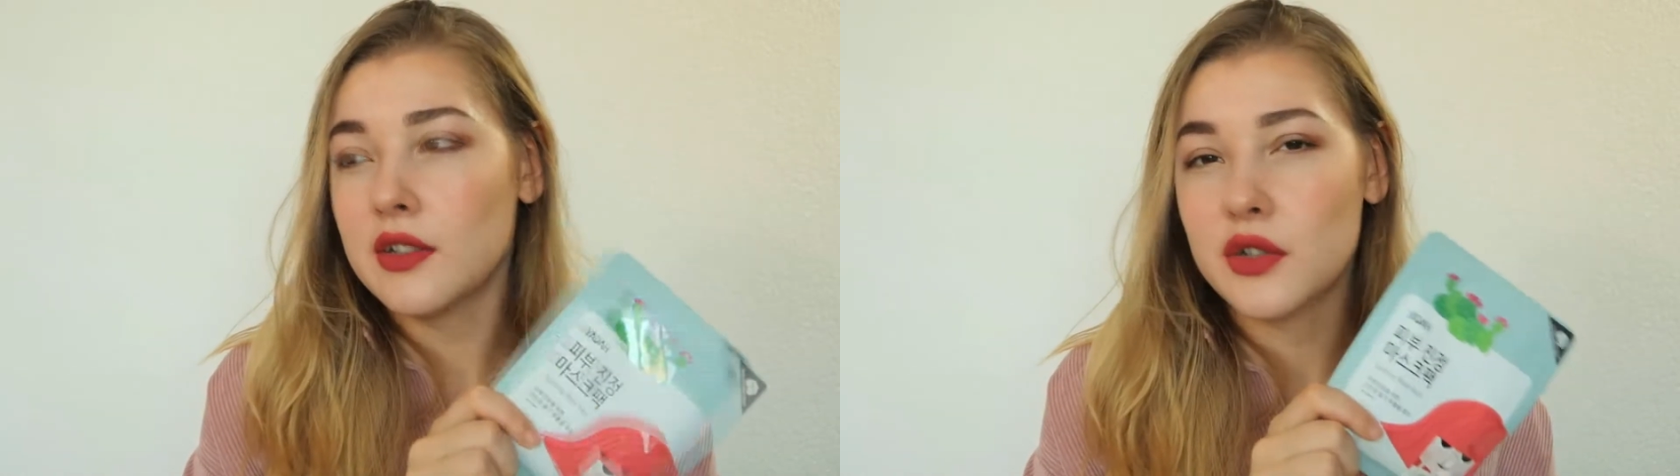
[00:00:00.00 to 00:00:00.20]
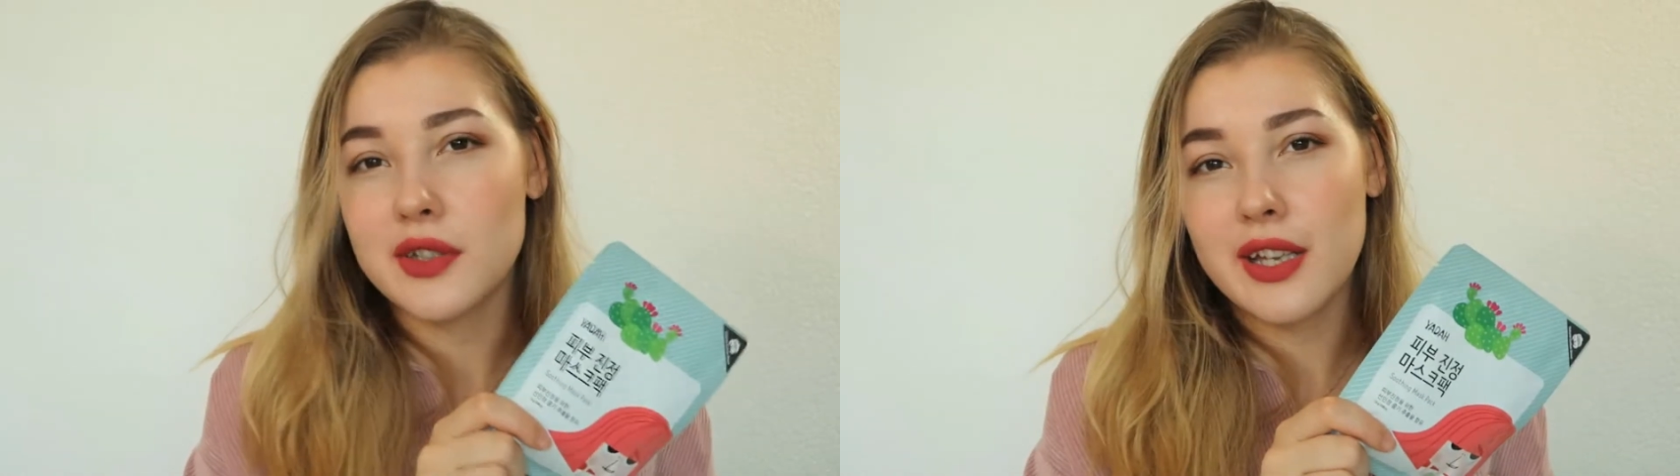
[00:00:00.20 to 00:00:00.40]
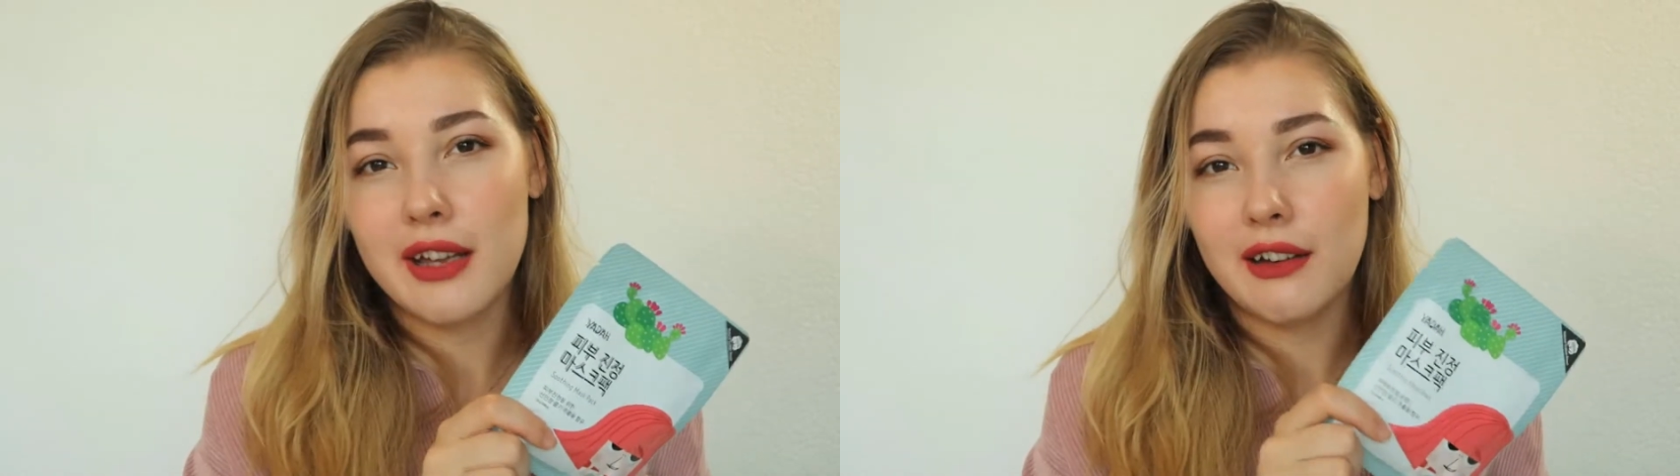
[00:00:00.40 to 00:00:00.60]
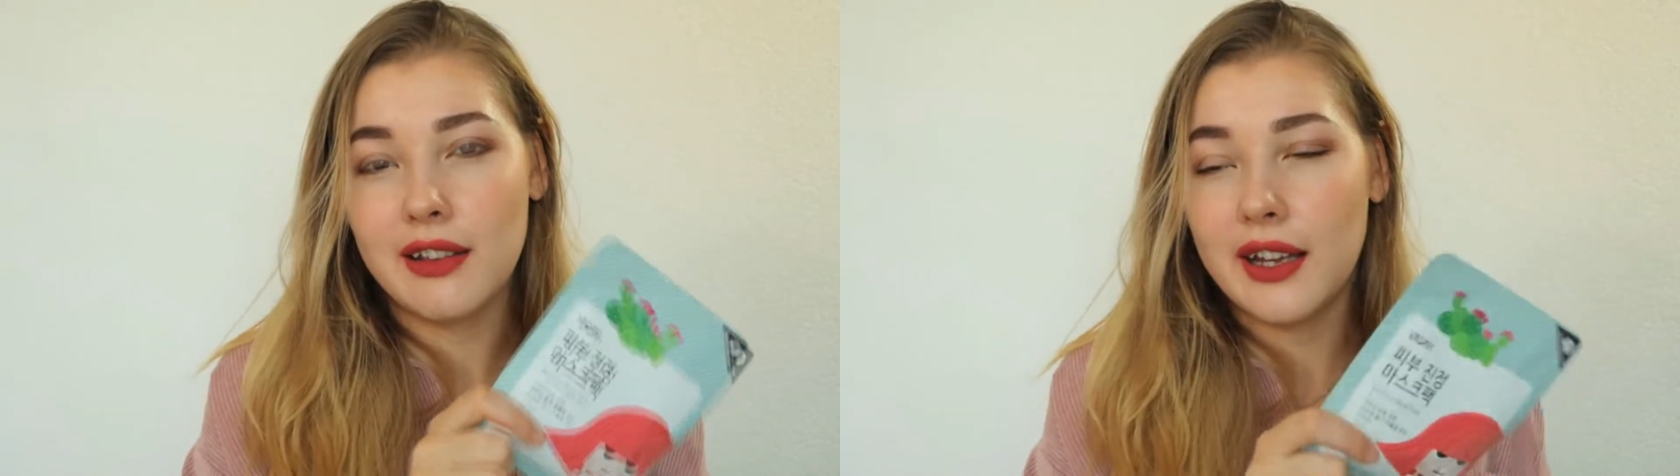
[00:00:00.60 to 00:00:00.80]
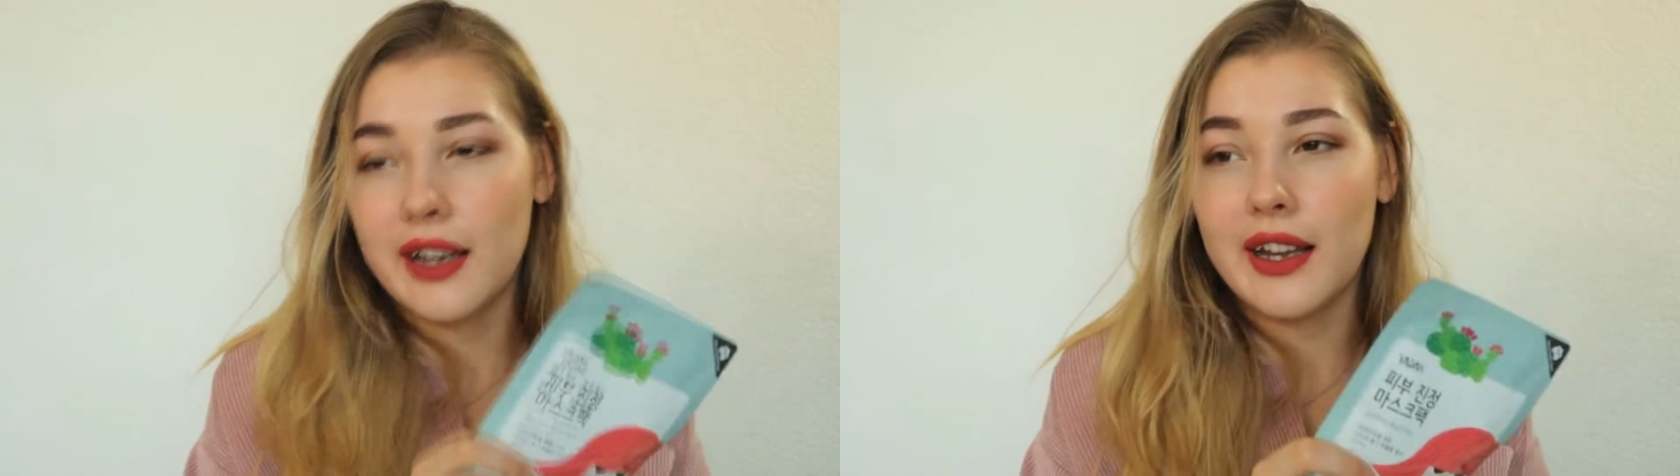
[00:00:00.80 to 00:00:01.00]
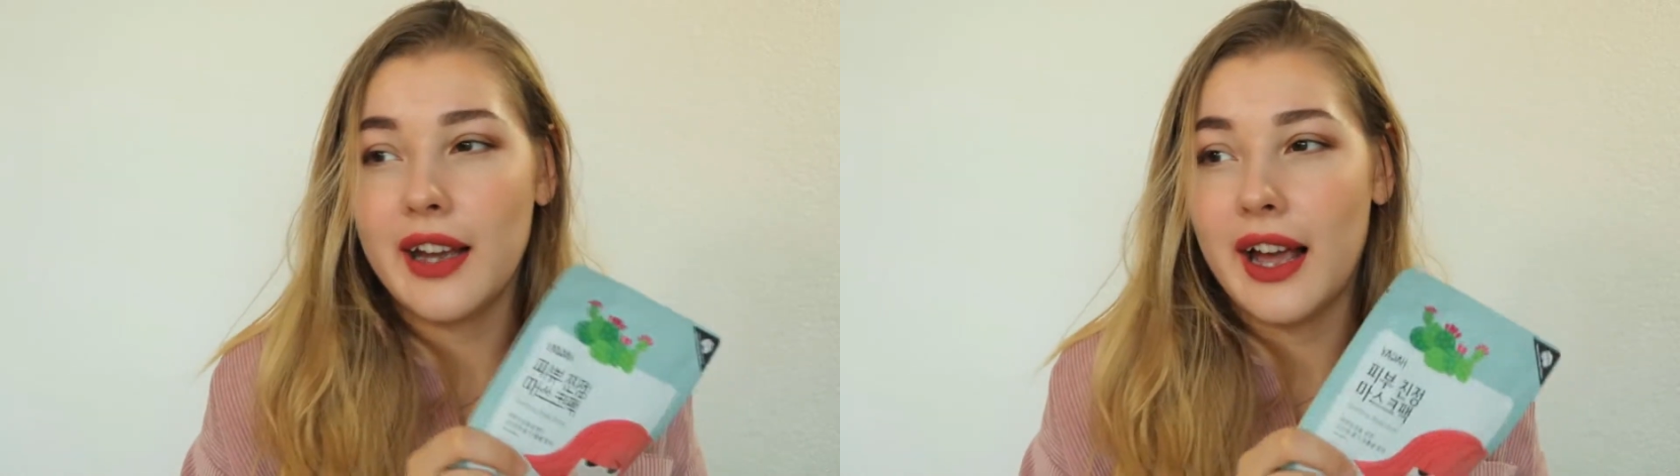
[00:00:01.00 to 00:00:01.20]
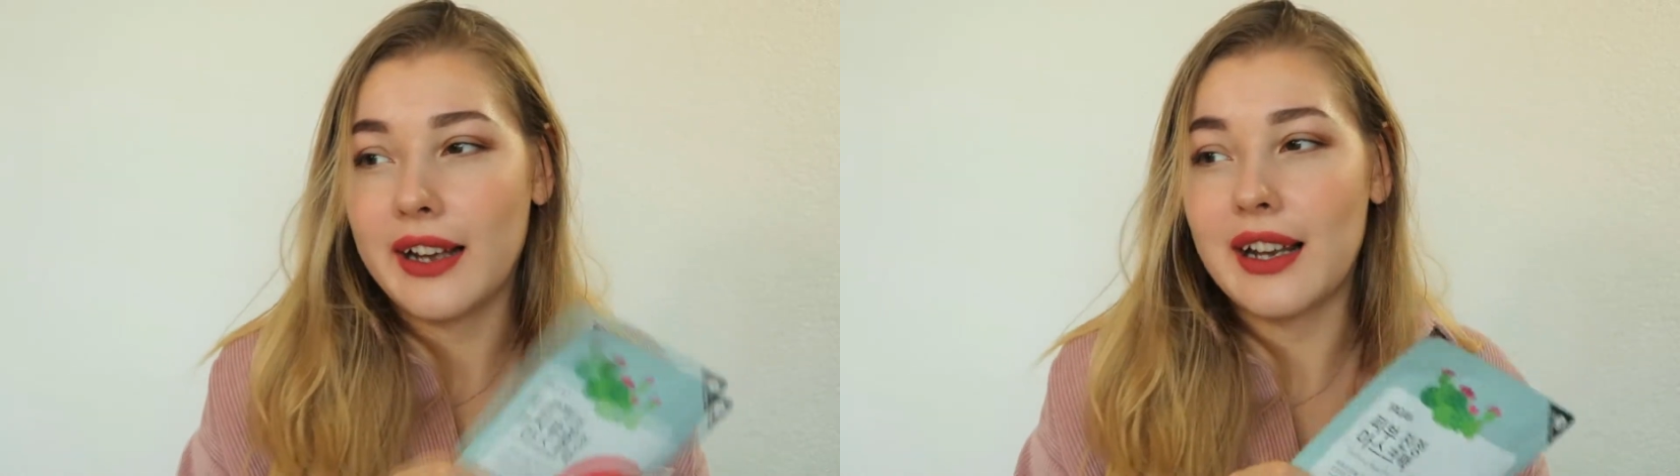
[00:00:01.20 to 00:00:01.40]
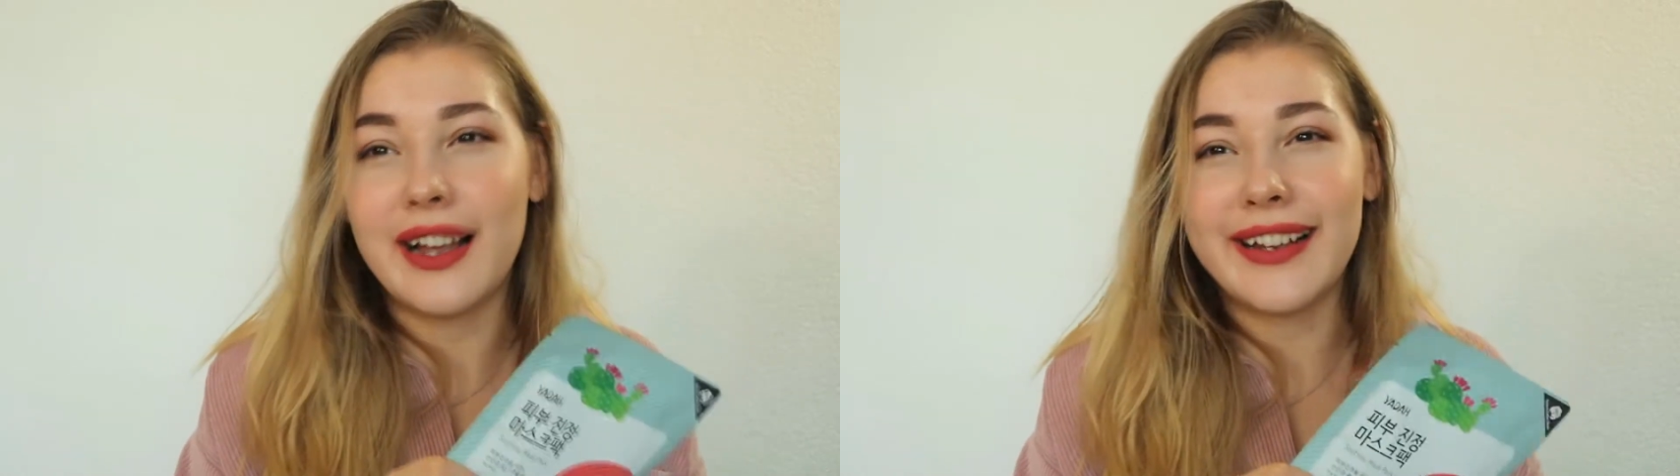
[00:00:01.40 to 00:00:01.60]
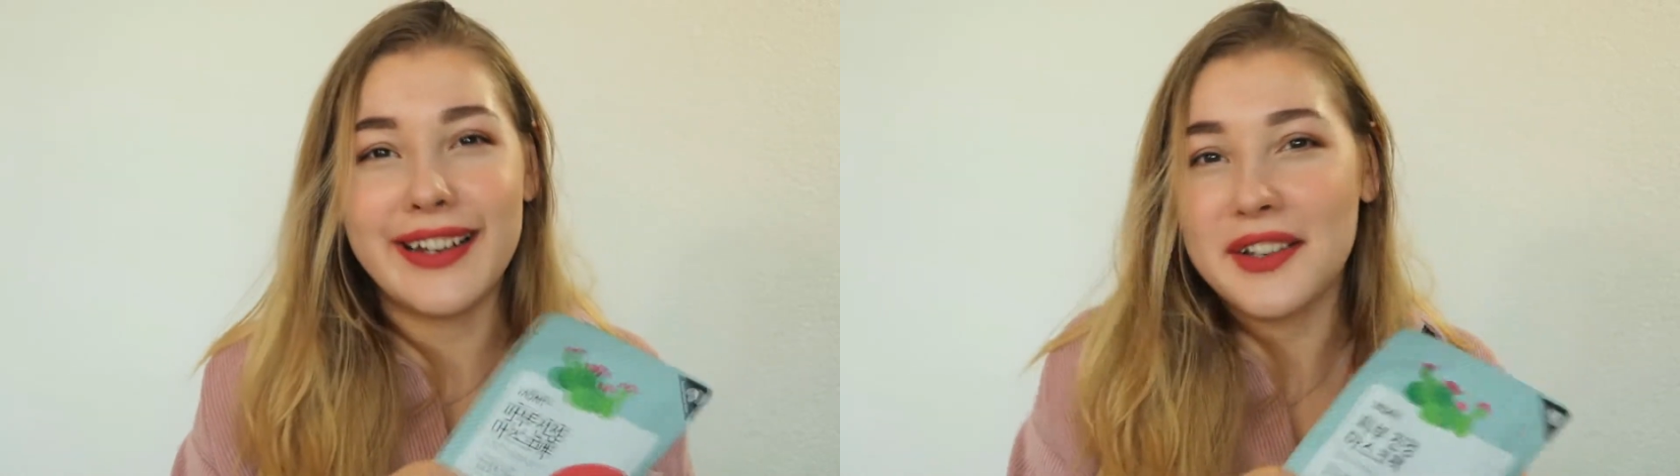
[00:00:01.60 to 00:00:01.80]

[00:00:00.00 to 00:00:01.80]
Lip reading: Just here they act like